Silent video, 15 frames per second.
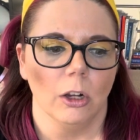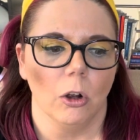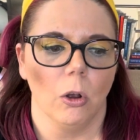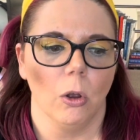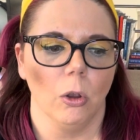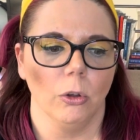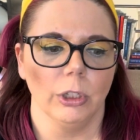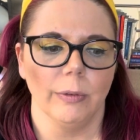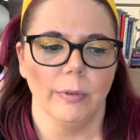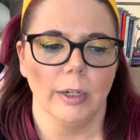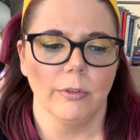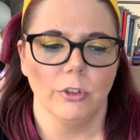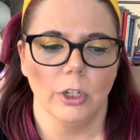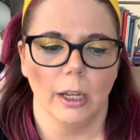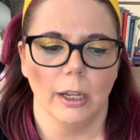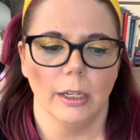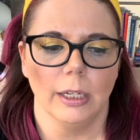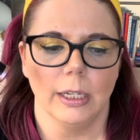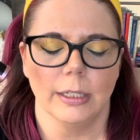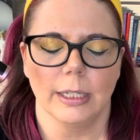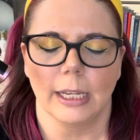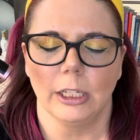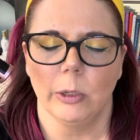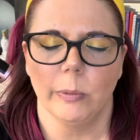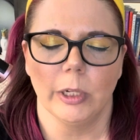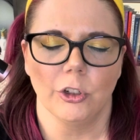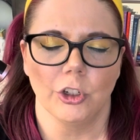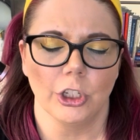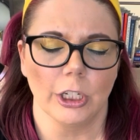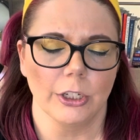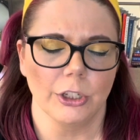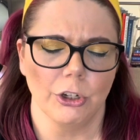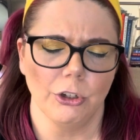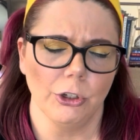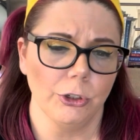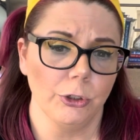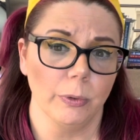All you would have done is that you would have just continued